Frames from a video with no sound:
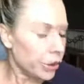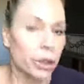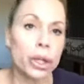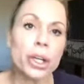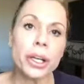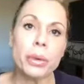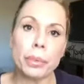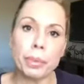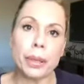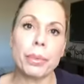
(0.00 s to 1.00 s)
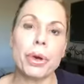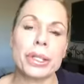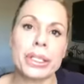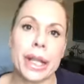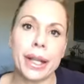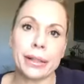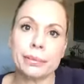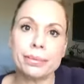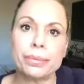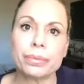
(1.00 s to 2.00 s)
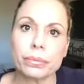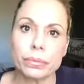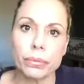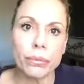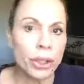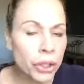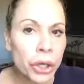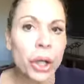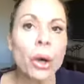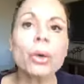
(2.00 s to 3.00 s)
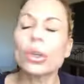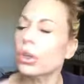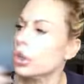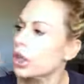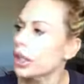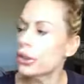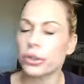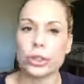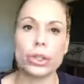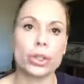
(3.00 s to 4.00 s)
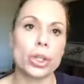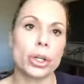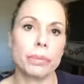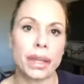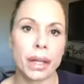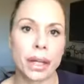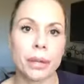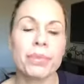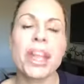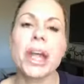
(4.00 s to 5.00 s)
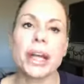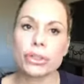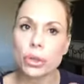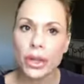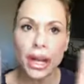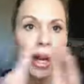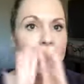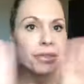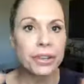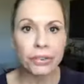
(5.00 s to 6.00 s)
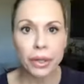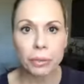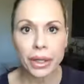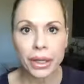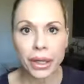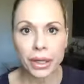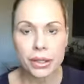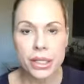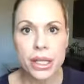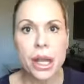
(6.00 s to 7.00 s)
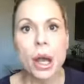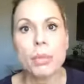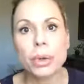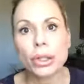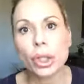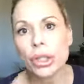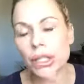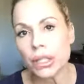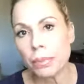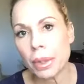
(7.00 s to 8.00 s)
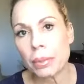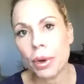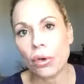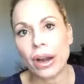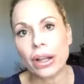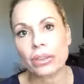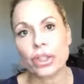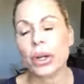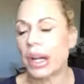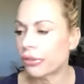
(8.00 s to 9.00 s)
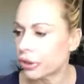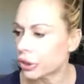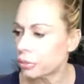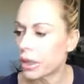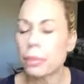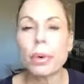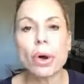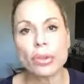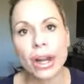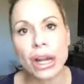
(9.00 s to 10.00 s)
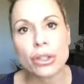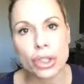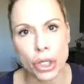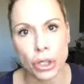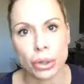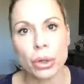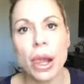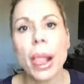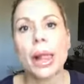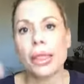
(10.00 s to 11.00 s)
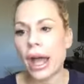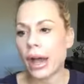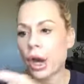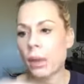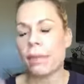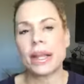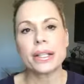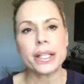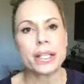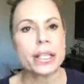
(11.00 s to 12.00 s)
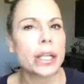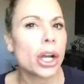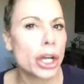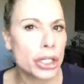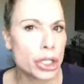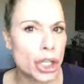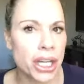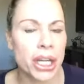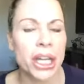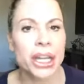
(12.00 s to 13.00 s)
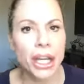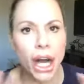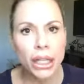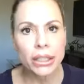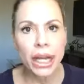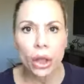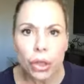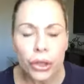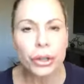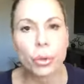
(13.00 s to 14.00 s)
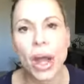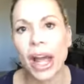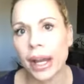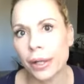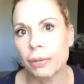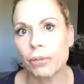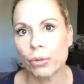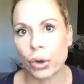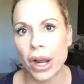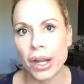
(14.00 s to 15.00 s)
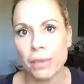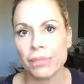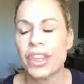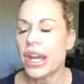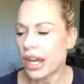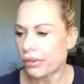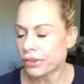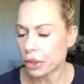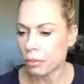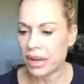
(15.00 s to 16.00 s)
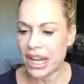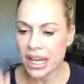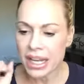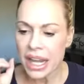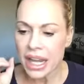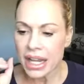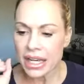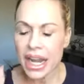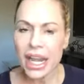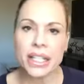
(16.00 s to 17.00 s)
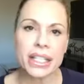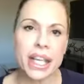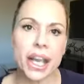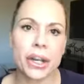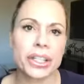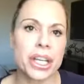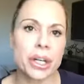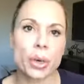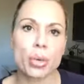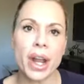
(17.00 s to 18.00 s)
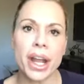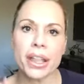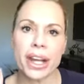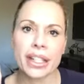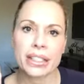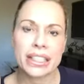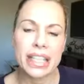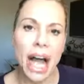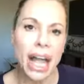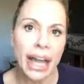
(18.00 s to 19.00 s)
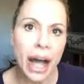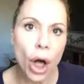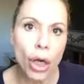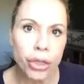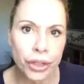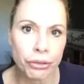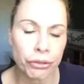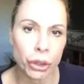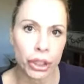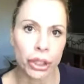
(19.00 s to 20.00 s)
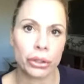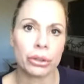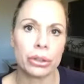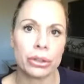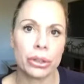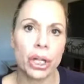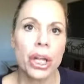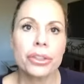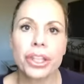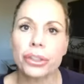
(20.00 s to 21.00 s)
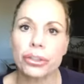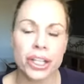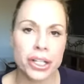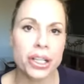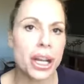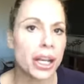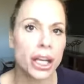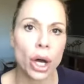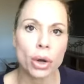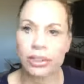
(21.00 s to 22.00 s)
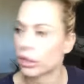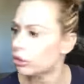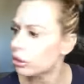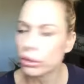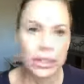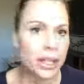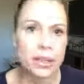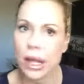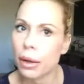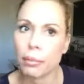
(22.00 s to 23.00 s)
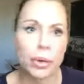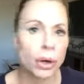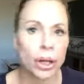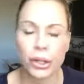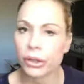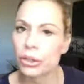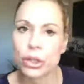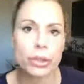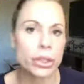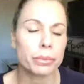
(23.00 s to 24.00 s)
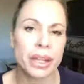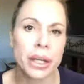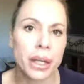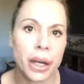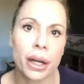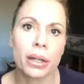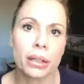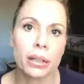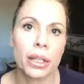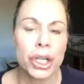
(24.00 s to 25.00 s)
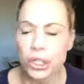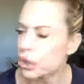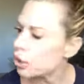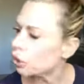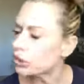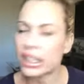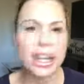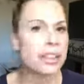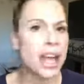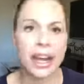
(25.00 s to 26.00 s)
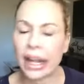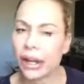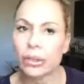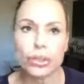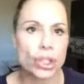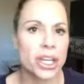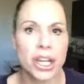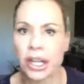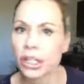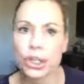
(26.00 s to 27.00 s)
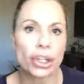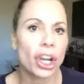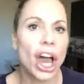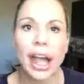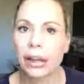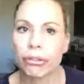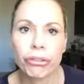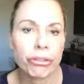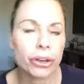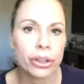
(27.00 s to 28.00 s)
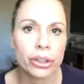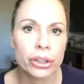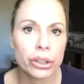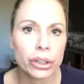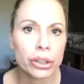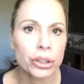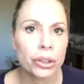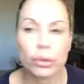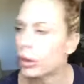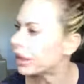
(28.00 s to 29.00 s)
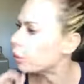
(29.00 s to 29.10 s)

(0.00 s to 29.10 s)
look at what people are saying. You know, look at your social media. It's okay to have different opinions, but look at the people around you. If there's people around you that are being discouraging in an unhealthy way, right? If they're being naysayers in a way that is not healthy for you, then you need to let go of it. You don't need them on your social media. You don't need that energy in your life. We,